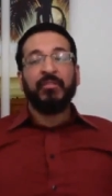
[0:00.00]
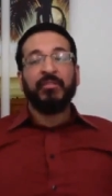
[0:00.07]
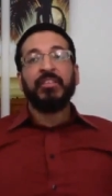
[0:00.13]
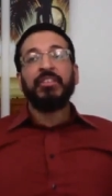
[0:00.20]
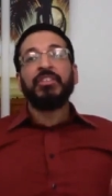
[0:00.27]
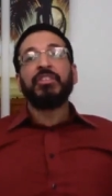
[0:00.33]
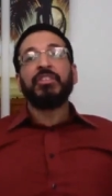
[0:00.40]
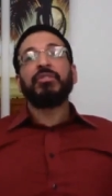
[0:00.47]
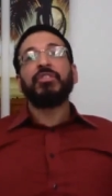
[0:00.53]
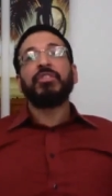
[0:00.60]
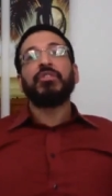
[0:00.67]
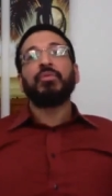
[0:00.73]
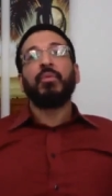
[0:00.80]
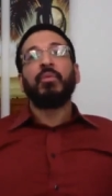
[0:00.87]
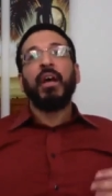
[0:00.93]
And this
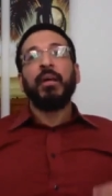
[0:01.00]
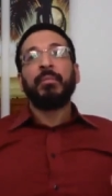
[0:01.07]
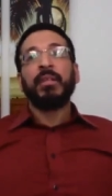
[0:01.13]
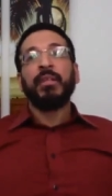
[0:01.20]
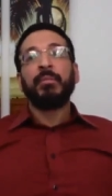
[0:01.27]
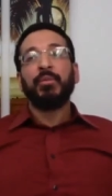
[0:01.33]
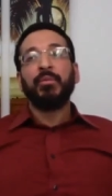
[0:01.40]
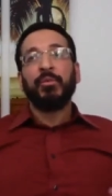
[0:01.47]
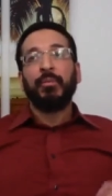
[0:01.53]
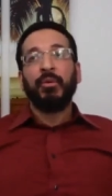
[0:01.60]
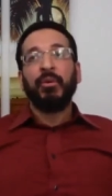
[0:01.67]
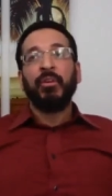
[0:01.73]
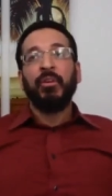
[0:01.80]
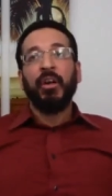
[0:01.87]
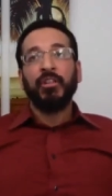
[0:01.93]
is why people with
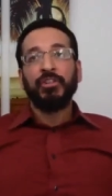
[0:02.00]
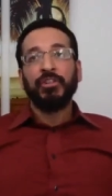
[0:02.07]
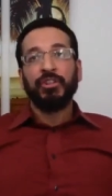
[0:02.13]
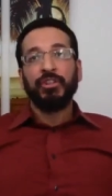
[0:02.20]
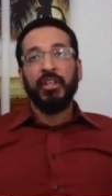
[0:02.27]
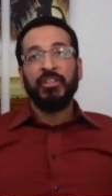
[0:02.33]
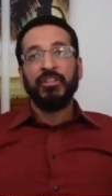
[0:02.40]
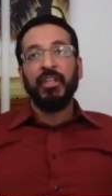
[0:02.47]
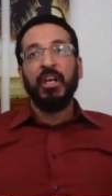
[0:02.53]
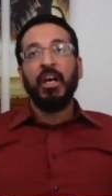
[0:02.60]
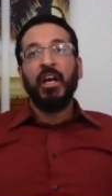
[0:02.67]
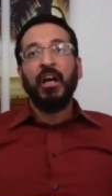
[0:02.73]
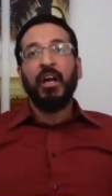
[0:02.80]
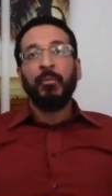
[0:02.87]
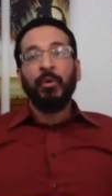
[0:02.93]
prolonged stress
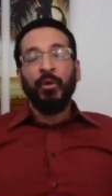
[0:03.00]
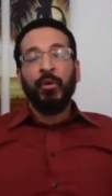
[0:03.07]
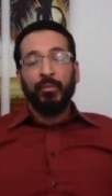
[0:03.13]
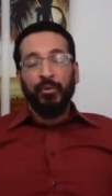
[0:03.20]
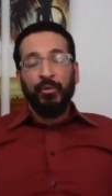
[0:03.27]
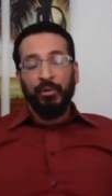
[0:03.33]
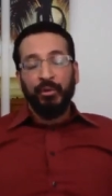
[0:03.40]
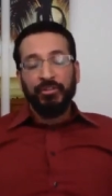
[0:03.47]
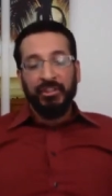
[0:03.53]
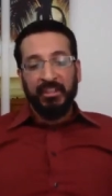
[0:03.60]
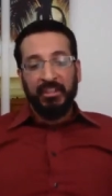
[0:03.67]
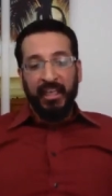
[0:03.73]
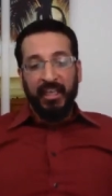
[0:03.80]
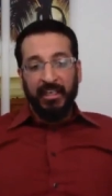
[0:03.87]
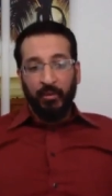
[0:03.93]
are more prone to
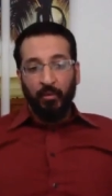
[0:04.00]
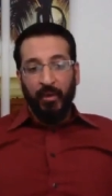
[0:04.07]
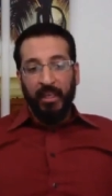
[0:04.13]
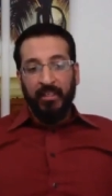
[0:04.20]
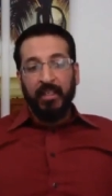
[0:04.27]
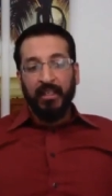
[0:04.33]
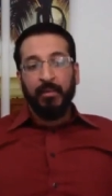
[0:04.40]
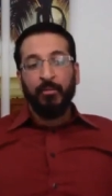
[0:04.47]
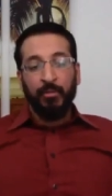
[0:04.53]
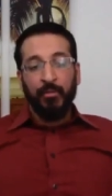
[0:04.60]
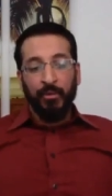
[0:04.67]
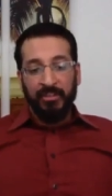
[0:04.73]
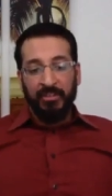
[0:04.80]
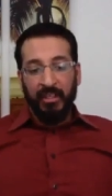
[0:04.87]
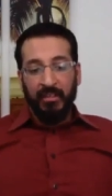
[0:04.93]
gaining weight and more
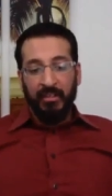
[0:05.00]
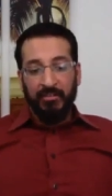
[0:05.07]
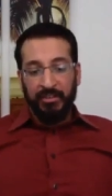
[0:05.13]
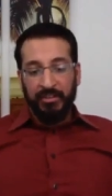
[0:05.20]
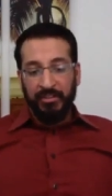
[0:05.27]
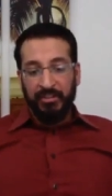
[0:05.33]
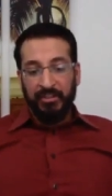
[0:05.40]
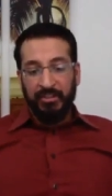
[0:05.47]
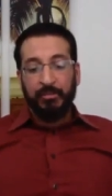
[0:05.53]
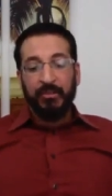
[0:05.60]
prone to diseases,